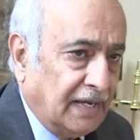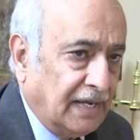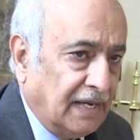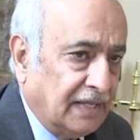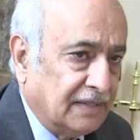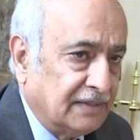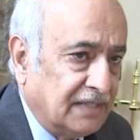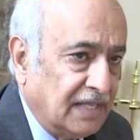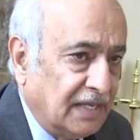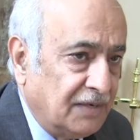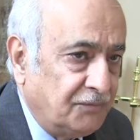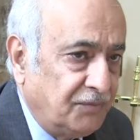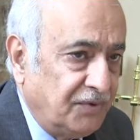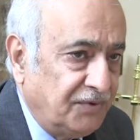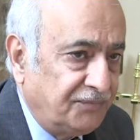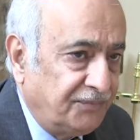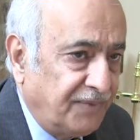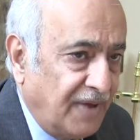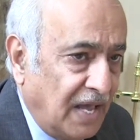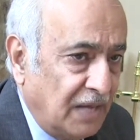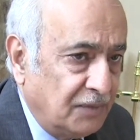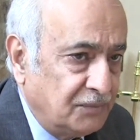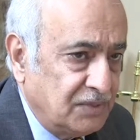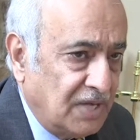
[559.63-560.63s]
And then we
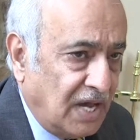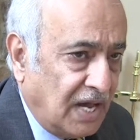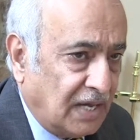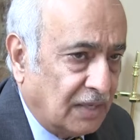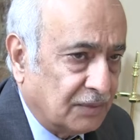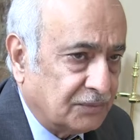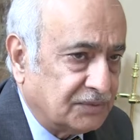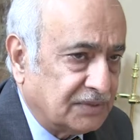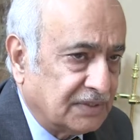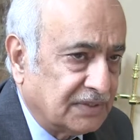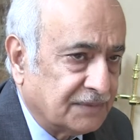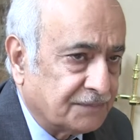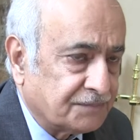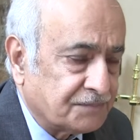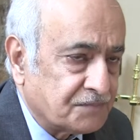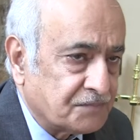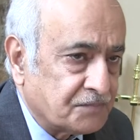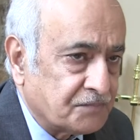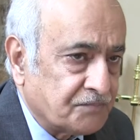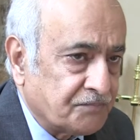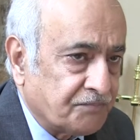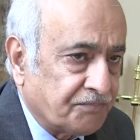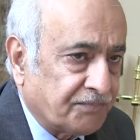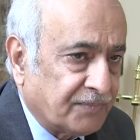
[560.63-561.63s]
found out
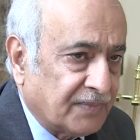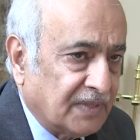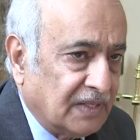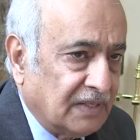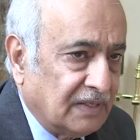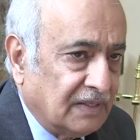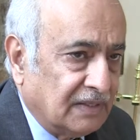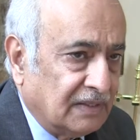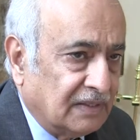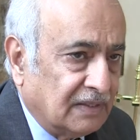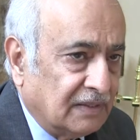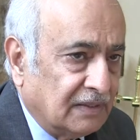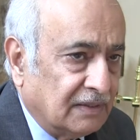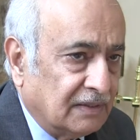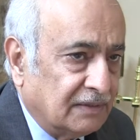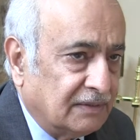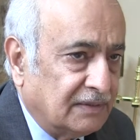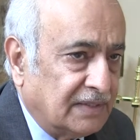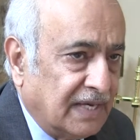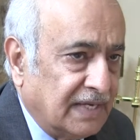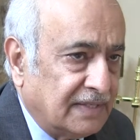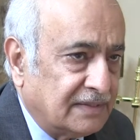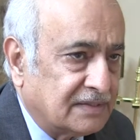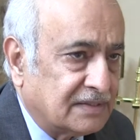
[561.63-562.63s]

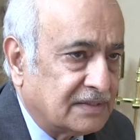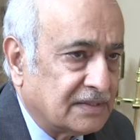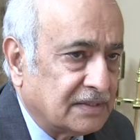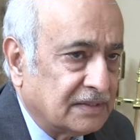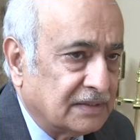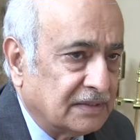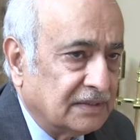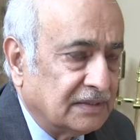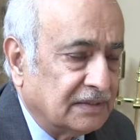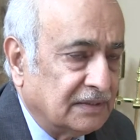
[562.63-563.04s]
that